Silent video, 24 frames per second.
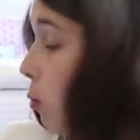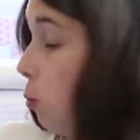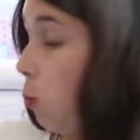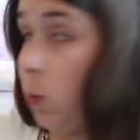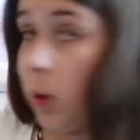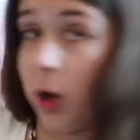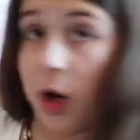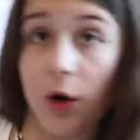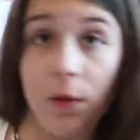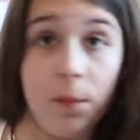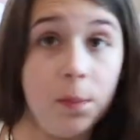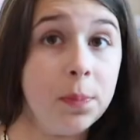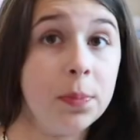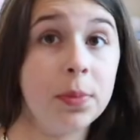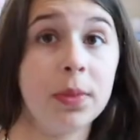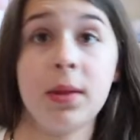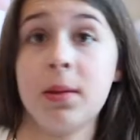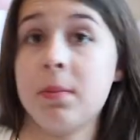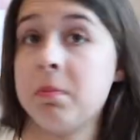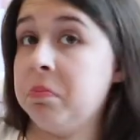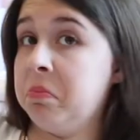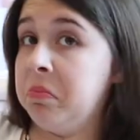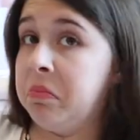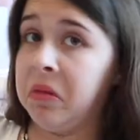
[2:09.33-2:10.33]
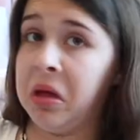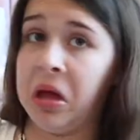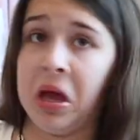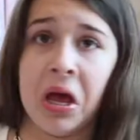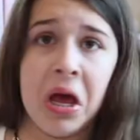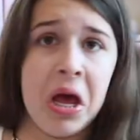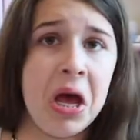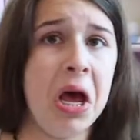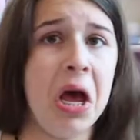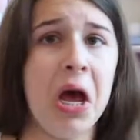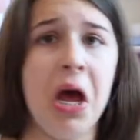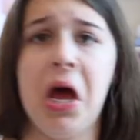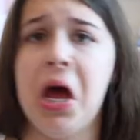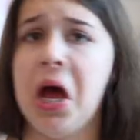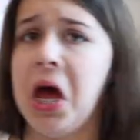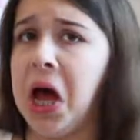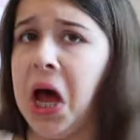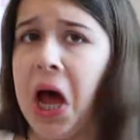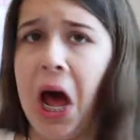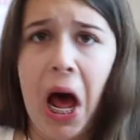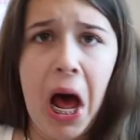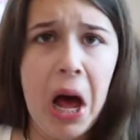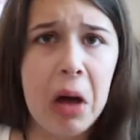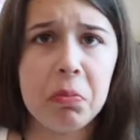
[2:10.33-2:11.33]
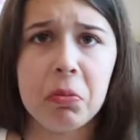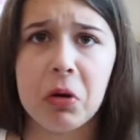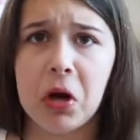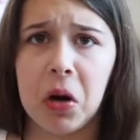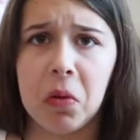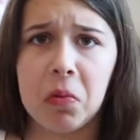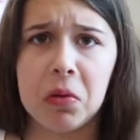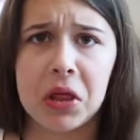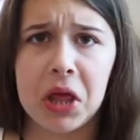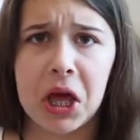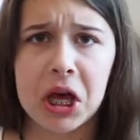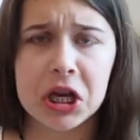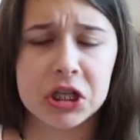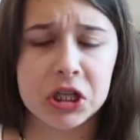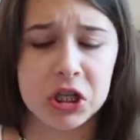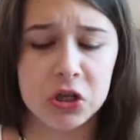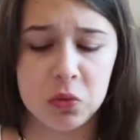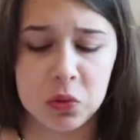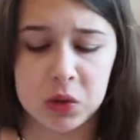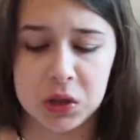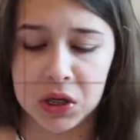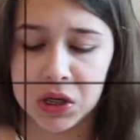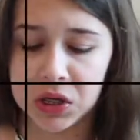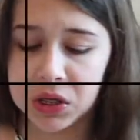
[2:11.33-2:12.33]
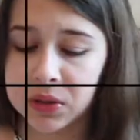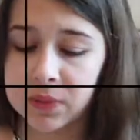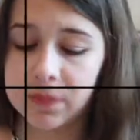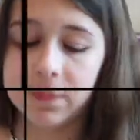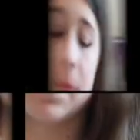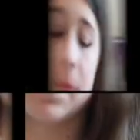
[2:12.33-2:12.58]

room, I'm great with that too, sis.